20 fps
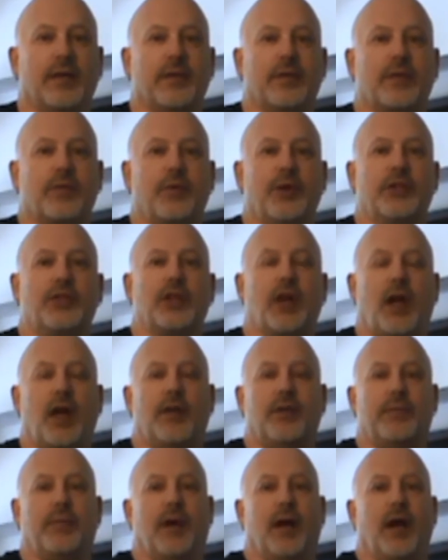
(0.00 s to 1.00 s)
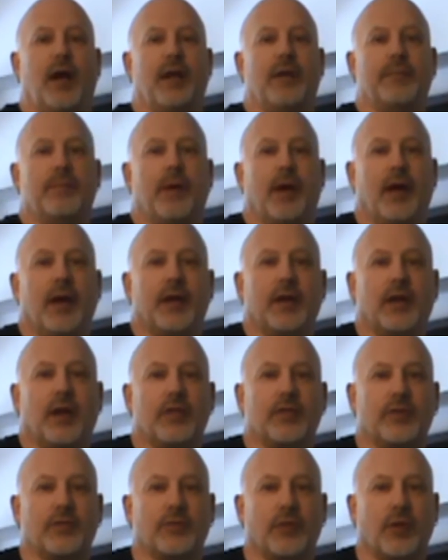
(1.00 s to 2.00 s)
Sweet Child of Mine by
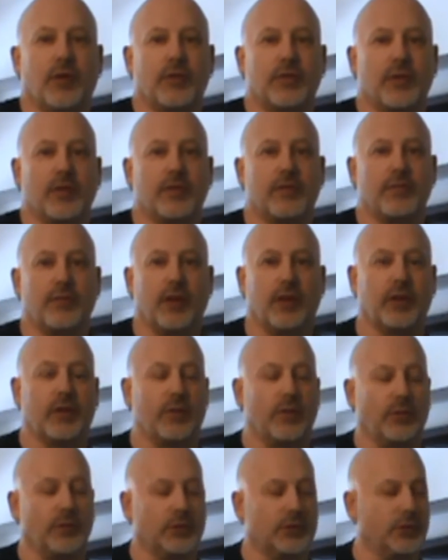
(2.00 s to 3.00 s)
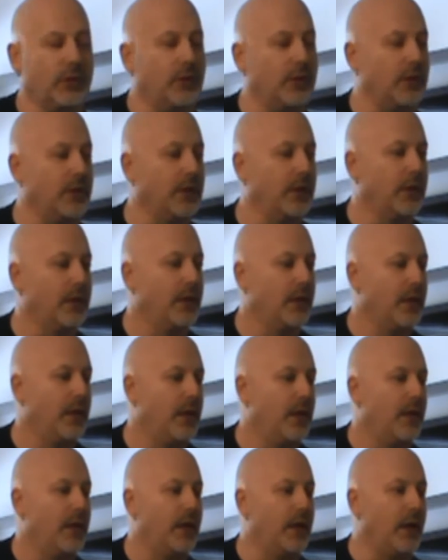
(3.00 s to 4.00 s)
Guns N' Roses. Really cool song.
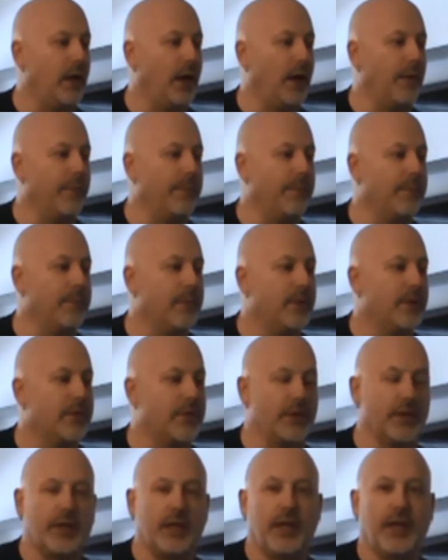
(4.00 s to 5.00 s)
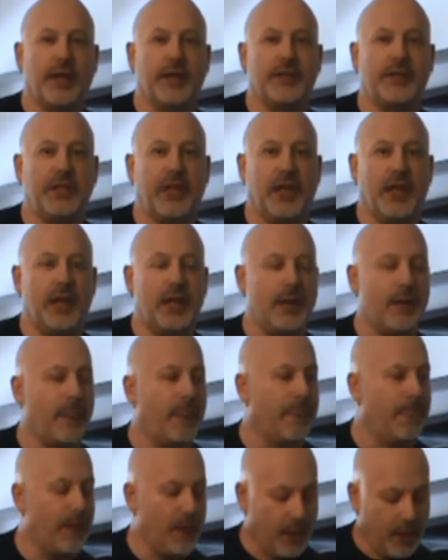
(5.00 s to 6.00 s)
It's in the key of D,
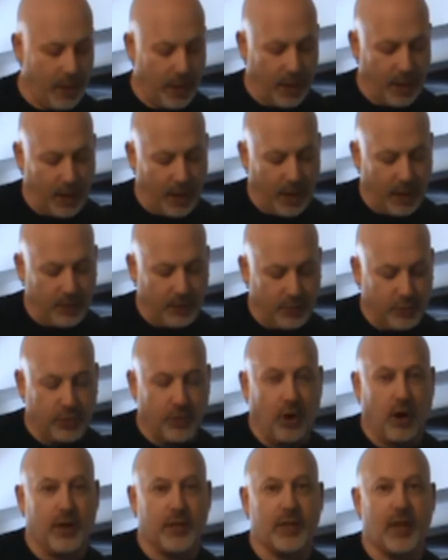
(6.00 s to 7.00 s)
and it starts